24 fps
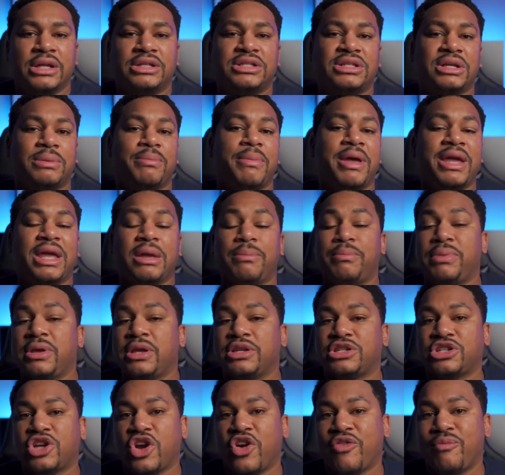to make it be
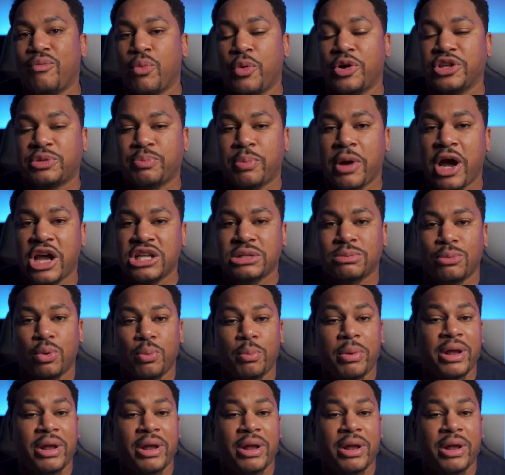as comfortable as possible.